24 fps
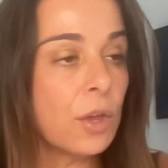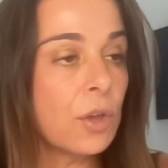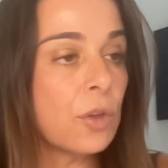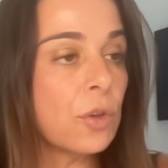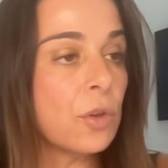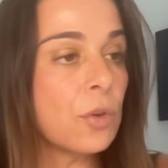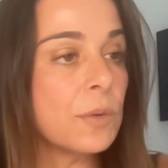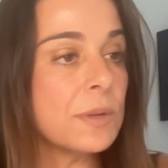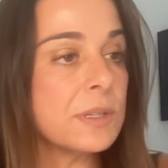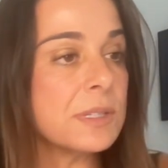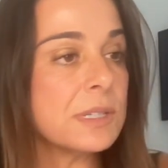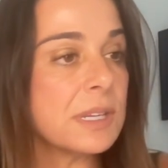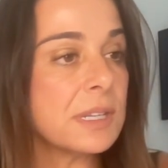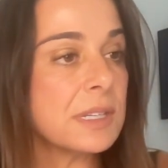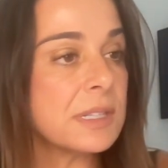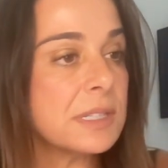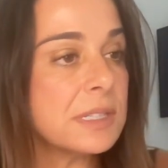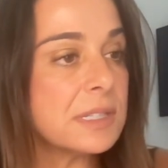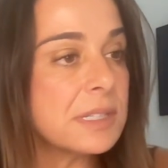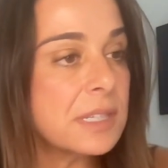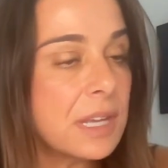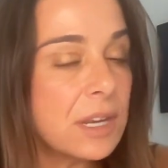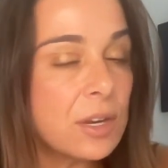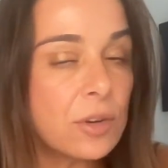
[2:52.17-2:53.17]
who is
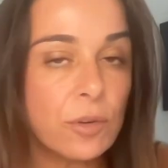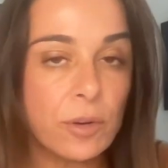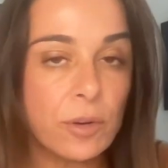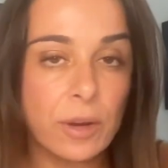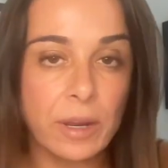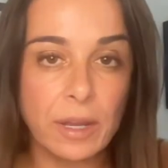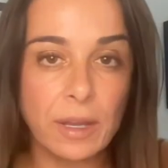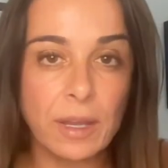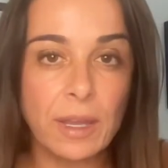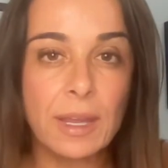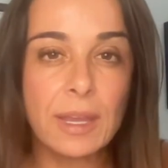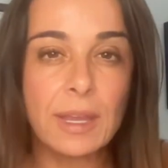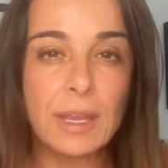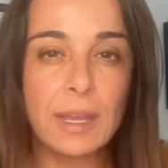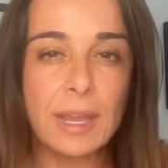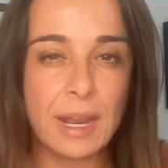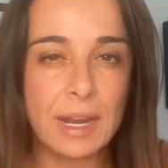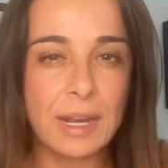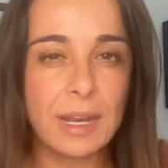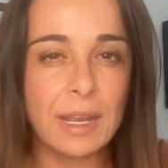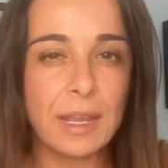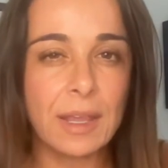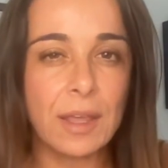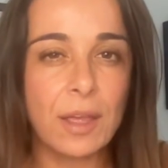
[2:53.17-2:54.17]
considering
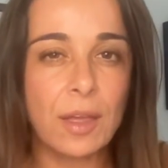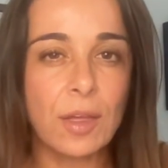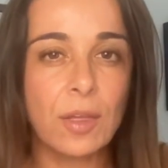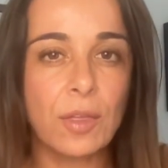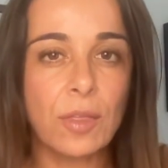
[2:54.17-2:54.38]
getting